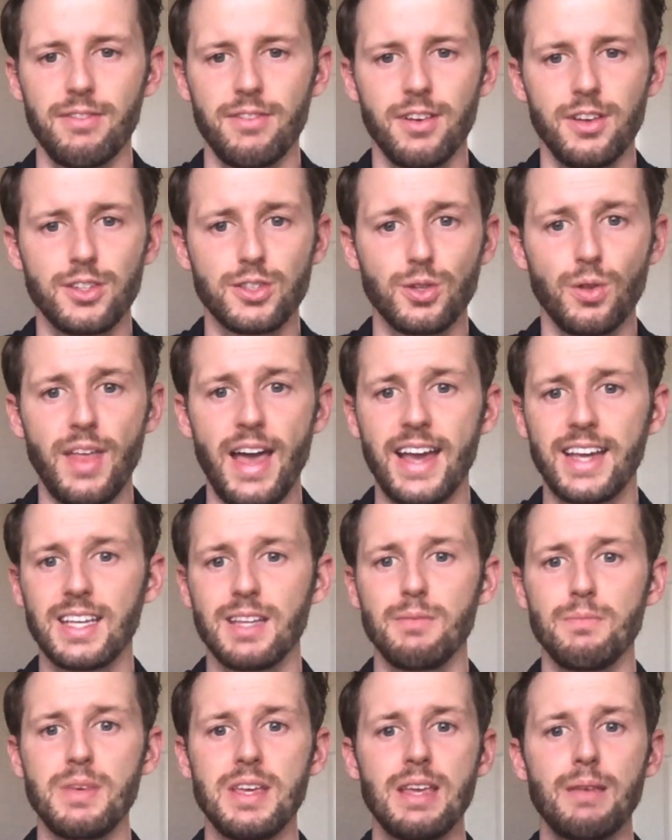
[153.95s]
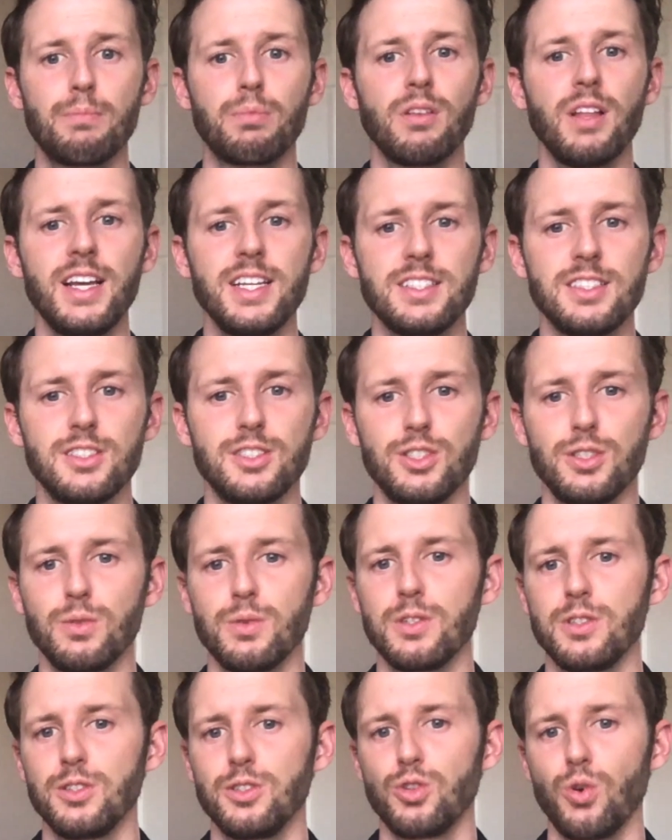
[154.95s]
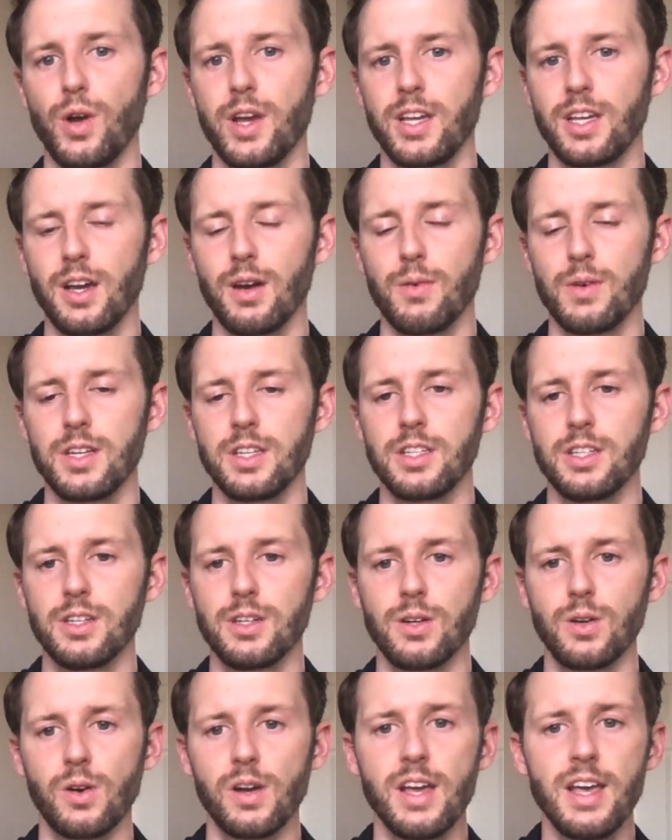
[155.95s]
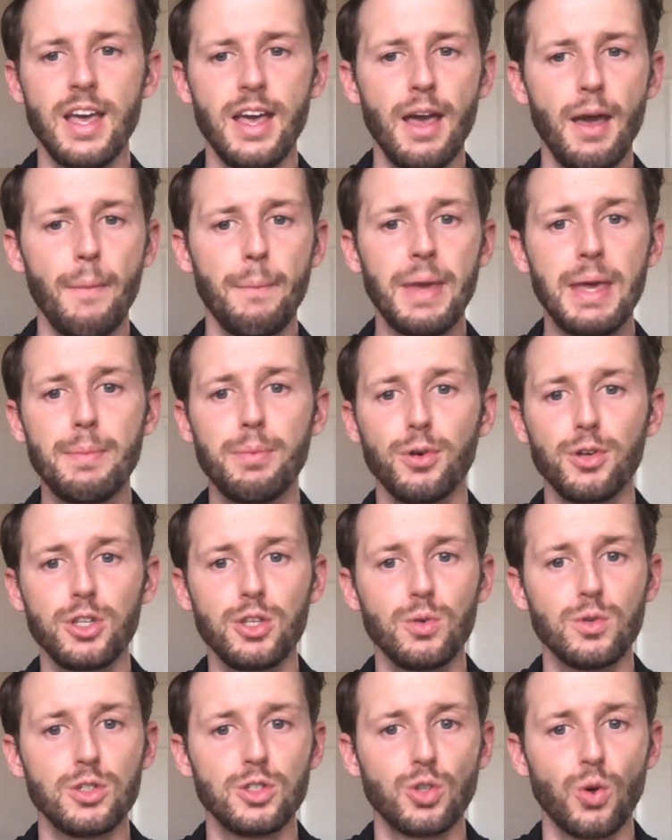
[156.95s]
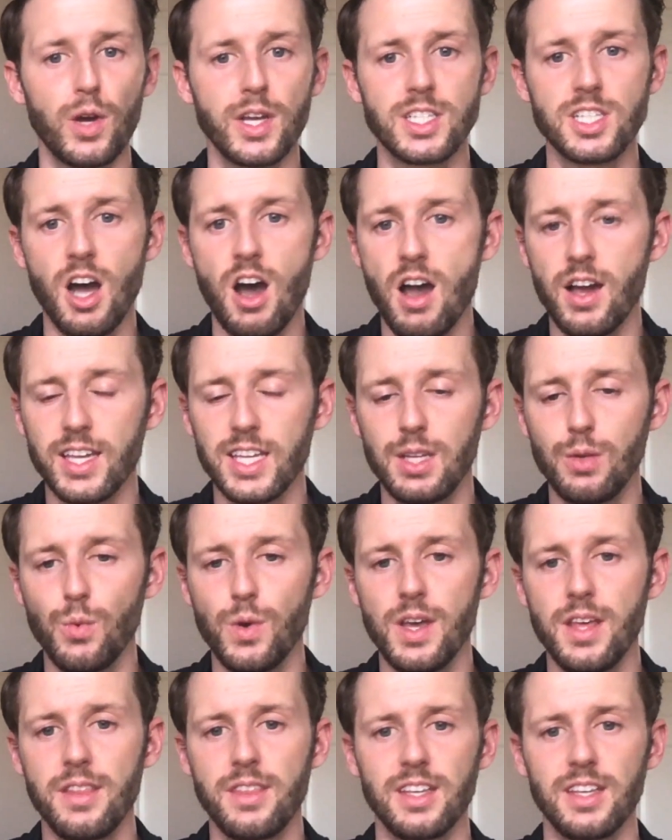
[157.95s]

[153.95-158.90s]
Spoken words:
So that can be places you enjoy going to, people you enjoy talking with.